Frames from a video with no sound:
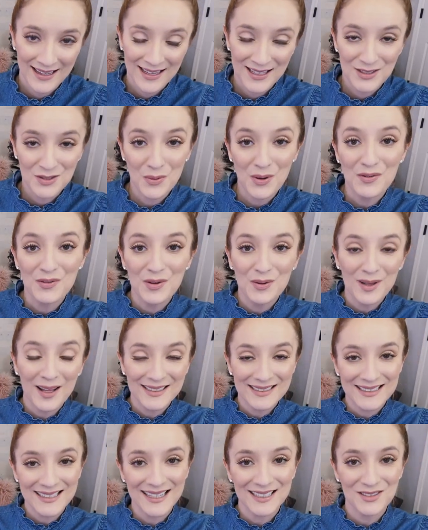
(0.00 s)
So if you
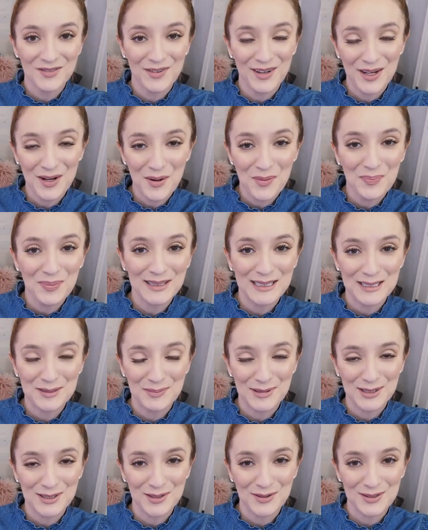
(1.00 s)
liked today's video, please
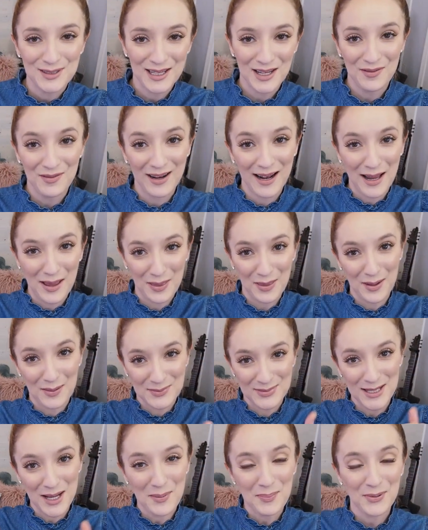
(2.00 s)
be sure to give it a
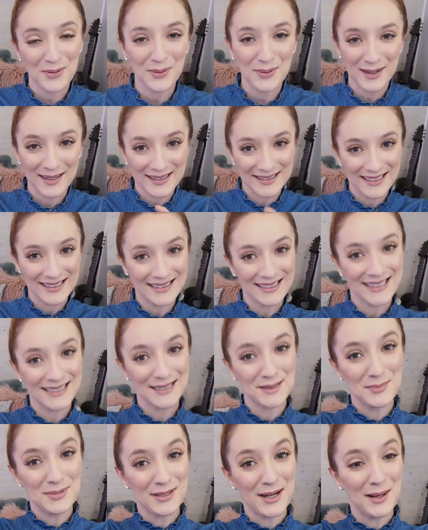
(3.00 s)
thumbs up or click that
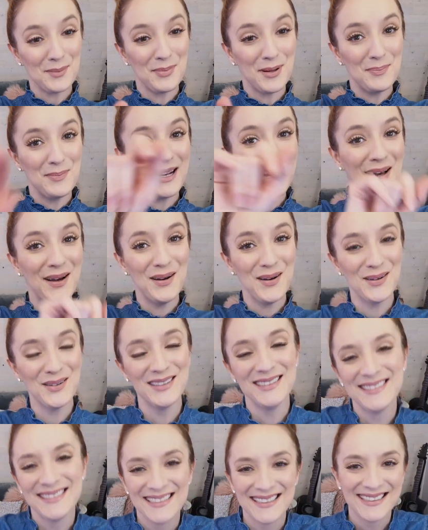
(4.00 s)
subscribe button
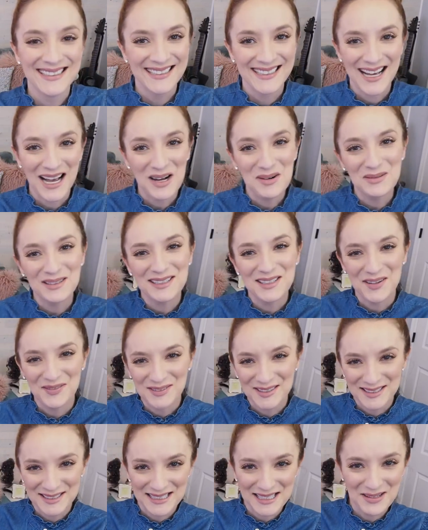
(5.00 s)
below. I would love
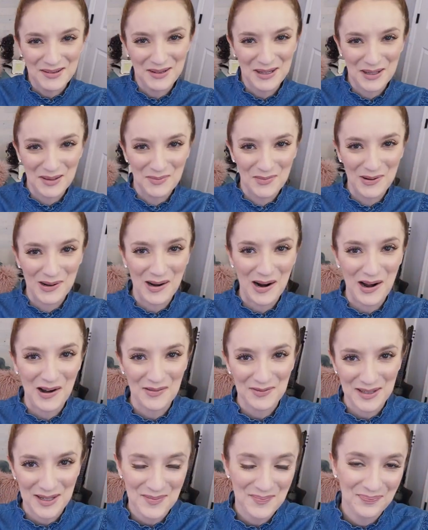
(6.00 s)
to see you here more
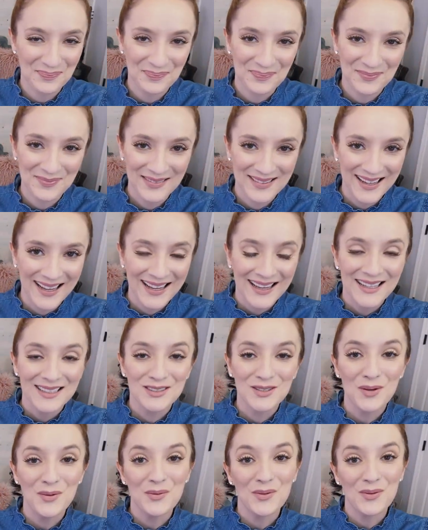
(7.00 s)
often.
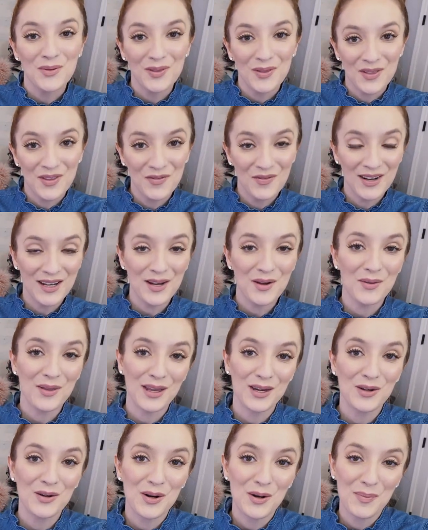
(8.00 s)
So the video
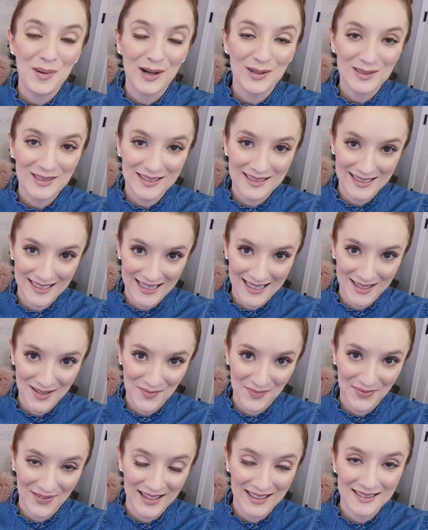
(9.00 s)
that you're about to see
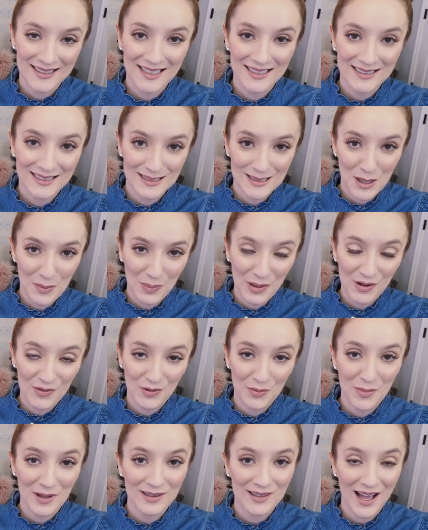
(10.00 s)
is a snippet
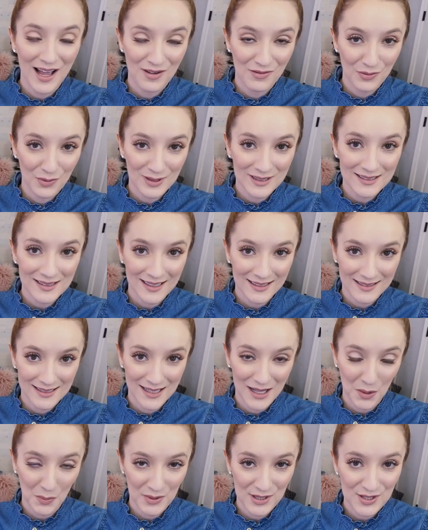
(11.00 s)
from a live voice
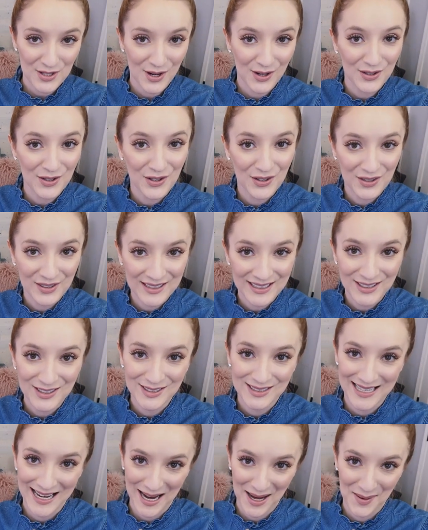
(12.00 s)
lesson that we shot earlier
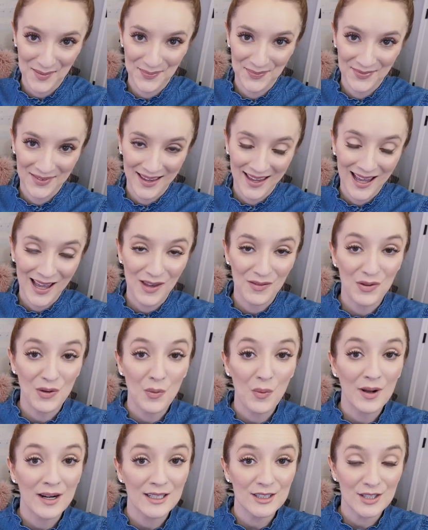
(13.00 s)
today. If
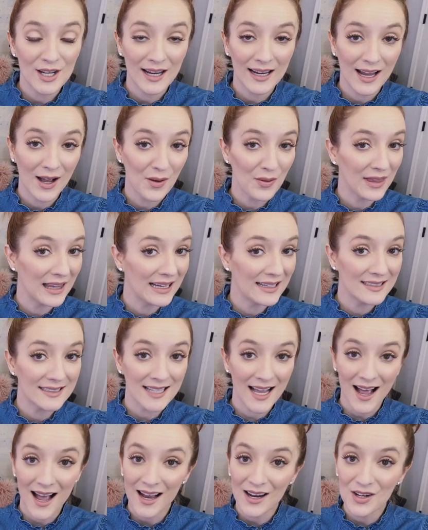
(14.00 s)
you want to check out the
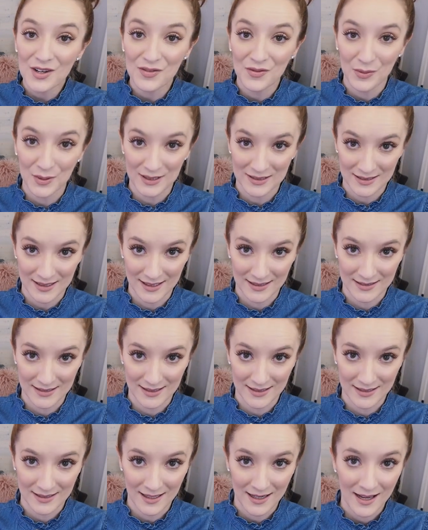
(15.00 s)
entire voice
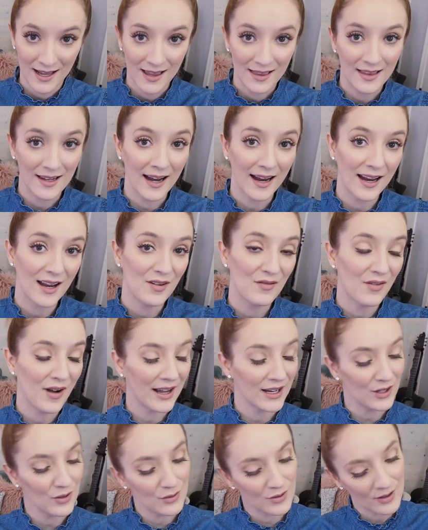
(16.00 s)
lesson, then I
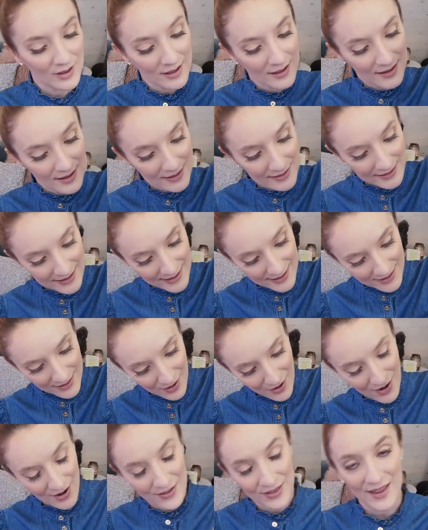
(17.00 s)
invite you to click
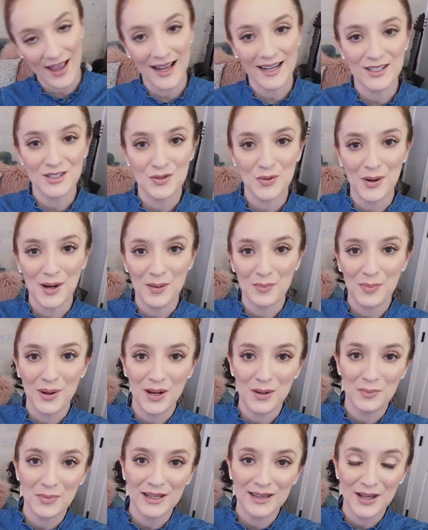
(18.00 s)
on that join
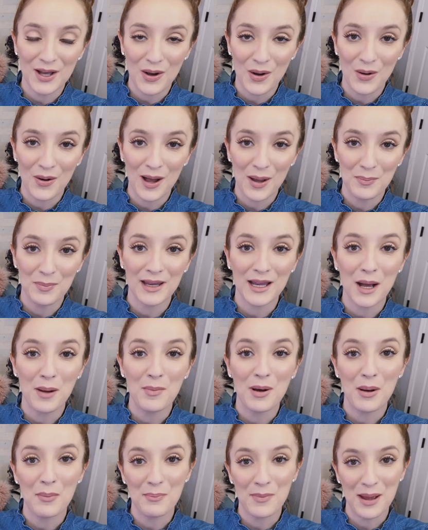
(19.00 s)
button below and
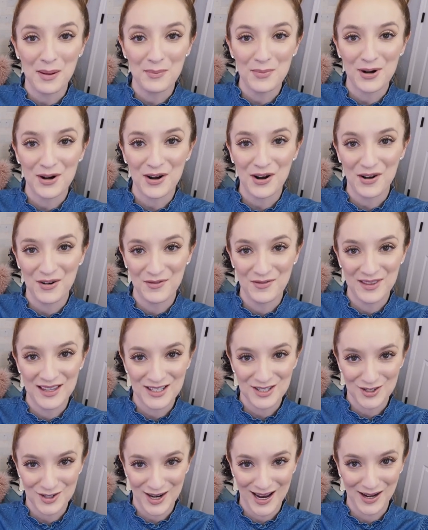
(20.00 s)
become a member of
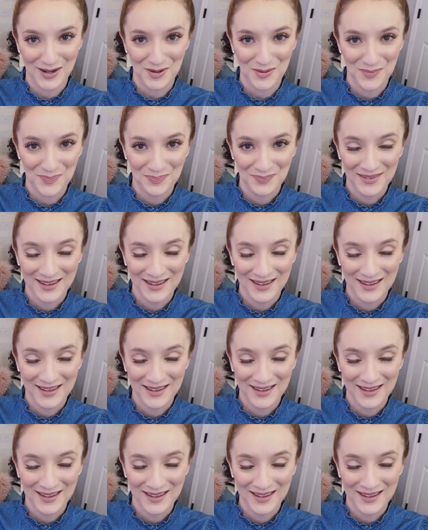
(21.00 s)
this channel.